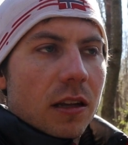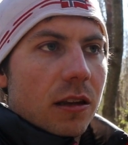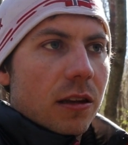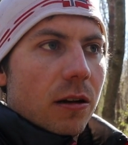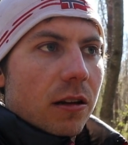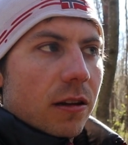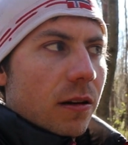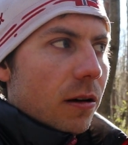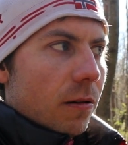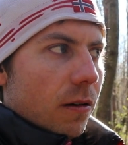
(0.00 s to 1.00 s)
the
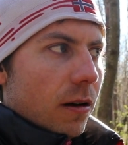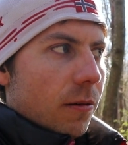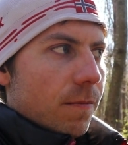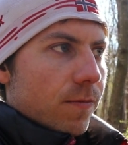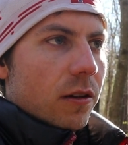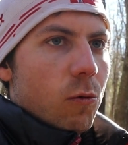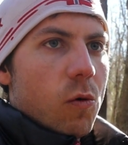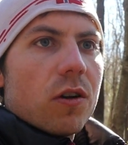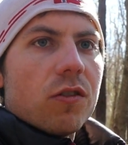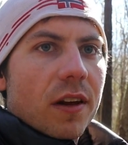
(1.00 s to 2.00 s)
the um, the
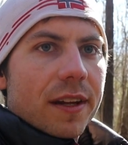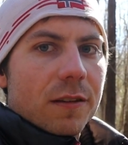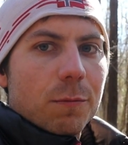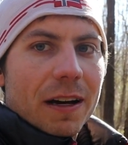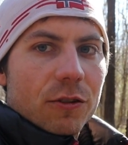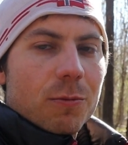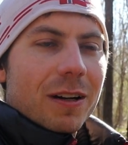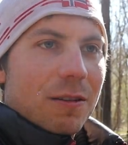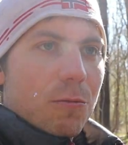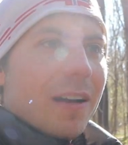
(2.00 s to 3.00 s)
worst on the spectrum,
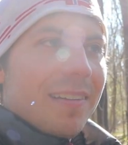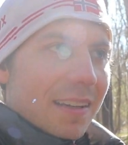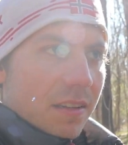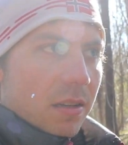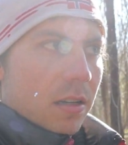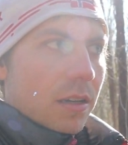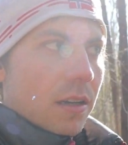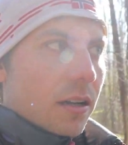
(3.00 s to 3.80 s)
but it wasn't.